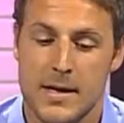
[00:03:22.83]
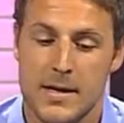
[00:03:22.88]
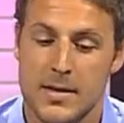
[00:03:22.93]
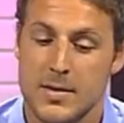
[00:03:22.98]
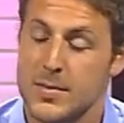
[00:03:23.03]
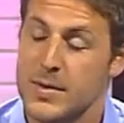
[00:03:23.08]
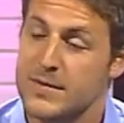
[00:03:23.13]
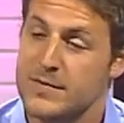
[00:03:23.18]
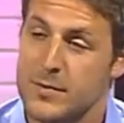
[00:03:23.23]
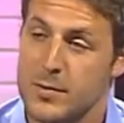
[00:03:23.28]

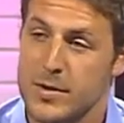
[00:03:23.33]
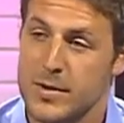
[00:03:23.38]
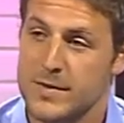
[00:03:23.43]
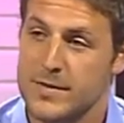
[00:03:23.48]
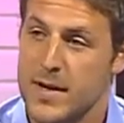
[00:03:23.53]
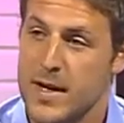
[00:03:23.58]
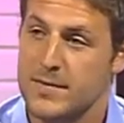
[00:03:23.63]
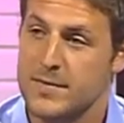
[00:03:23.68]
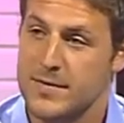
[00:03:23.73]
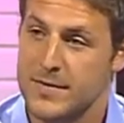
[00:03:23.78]
It'll be
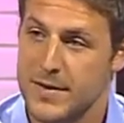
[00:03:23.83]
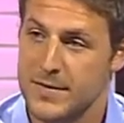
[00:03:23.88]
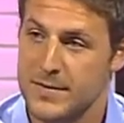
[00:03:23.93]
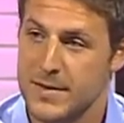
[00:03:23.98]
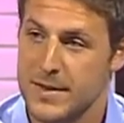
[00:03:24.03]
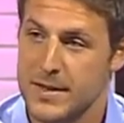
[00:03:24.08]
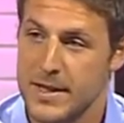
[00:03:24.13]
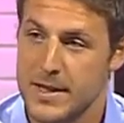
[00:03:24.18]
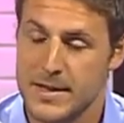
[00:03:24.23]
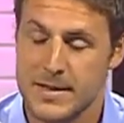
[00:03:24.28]

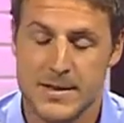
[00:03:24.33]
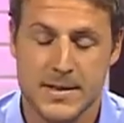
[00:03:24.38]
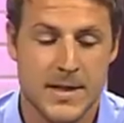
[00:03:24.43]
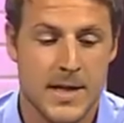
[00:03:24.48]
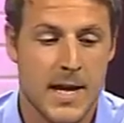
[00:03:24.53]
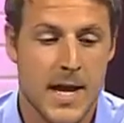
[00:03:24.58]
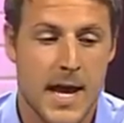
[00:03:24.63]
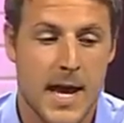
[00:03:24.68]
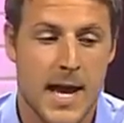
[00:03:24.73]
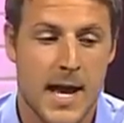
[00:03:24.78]
50 days,
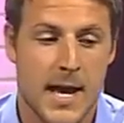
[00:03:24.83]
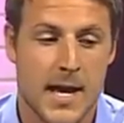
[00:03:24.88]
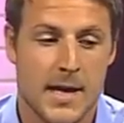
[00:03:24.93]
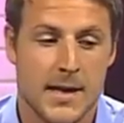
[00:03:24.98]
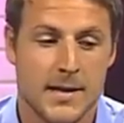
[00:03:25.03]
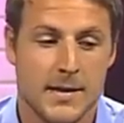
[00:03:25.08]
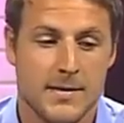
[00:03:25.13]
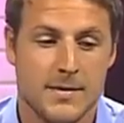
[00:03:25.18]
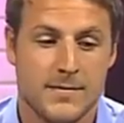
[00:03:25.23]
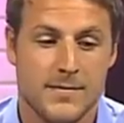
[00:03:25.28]

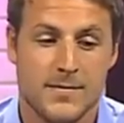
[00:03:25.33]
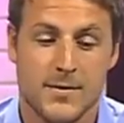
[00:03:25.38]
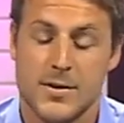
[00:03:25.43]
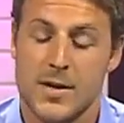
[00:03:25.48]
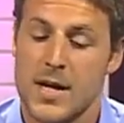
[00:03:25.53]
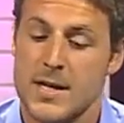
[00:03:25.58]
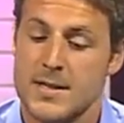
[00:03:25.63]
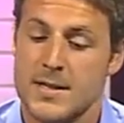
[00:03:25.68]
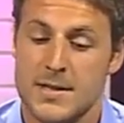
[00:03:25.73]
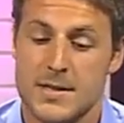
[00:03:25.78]
and for
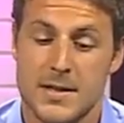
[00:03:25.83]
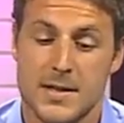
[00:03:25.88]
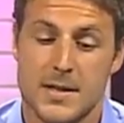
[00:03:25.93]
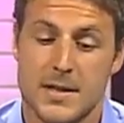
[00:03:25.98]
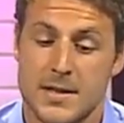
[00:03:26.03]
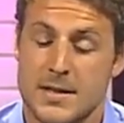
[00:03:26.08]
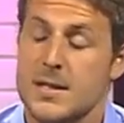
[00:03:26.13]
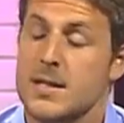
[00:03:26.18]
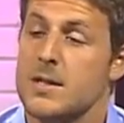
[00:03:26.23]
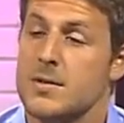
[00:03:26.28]
us, it's
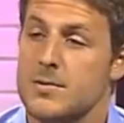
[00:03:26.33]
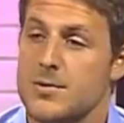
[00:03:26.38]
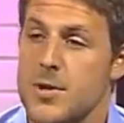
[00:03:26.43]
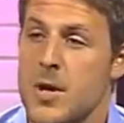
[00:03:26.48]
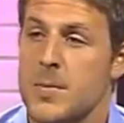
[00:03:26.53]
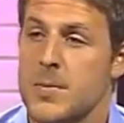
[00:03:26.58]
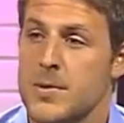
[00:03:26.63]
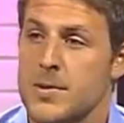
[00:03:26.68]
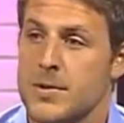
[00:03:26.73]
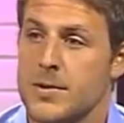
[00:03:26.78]
a huge
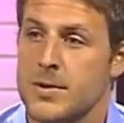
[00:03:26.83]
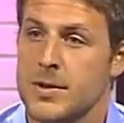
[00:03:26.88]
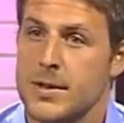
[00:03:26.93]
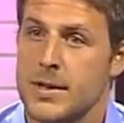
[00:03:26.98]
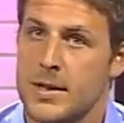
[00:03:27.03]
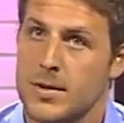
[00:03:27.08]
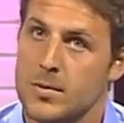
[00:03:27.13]
opportunity.